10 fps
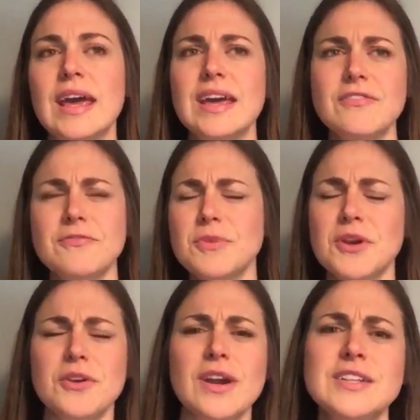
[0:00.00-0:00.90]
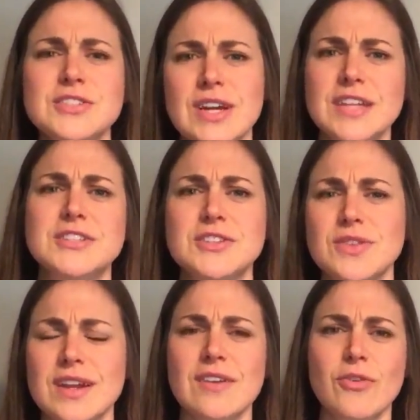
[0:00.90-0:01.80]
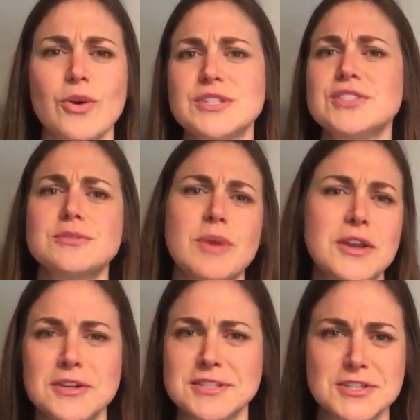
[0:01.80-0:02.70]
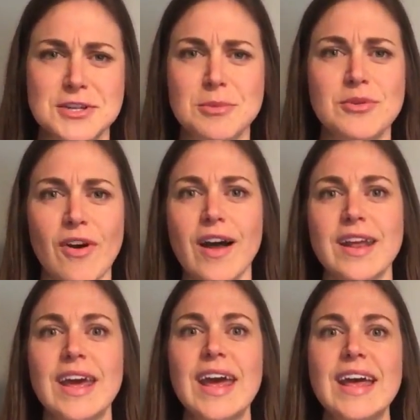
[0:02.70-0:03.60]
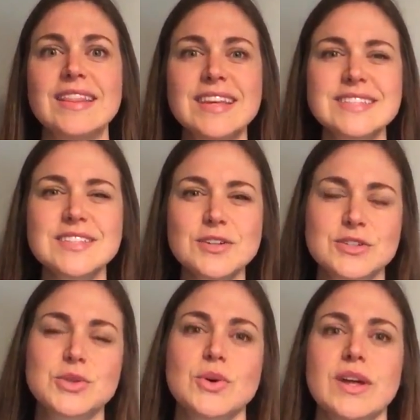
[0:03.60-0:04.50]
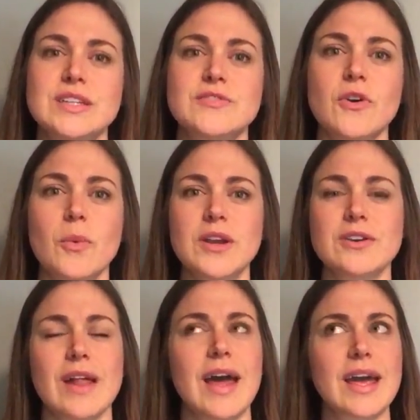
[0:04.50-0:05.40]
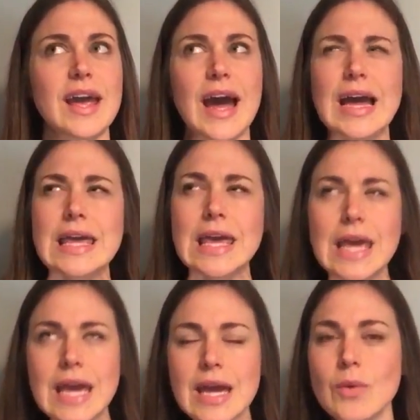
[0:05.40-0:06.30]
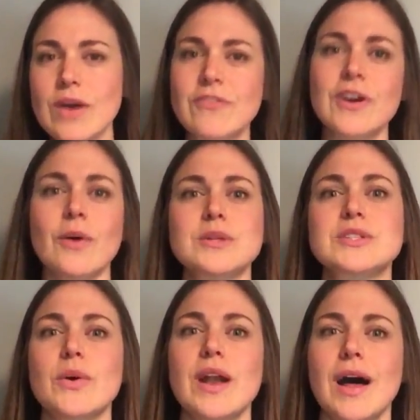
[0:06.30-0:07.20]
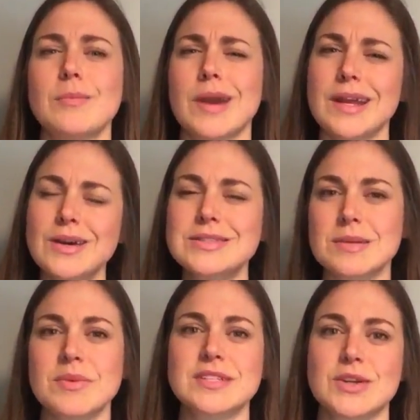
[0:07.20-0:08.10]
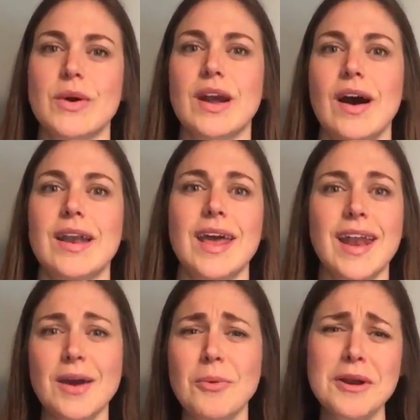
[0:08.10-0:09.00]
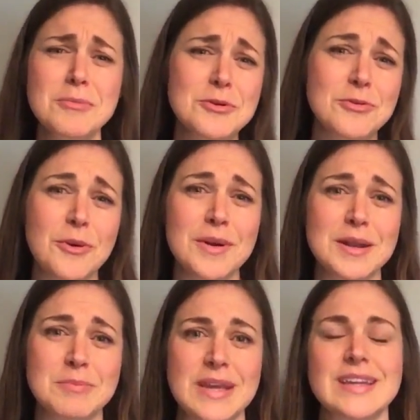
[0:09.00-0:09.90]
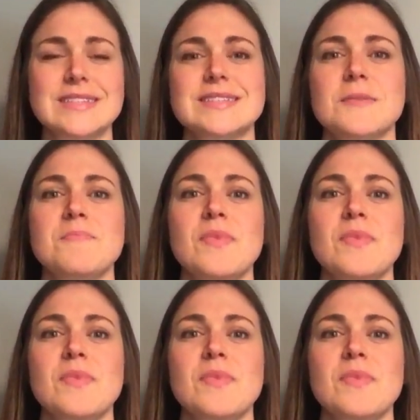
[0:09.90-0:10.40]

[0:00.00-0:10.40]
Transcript: If, your answer hits you, then of course, just make your decision and move on. This little tool is for when you're like, I can't quite figure out what's going on, but I know something is going on and I want to move forward in peace.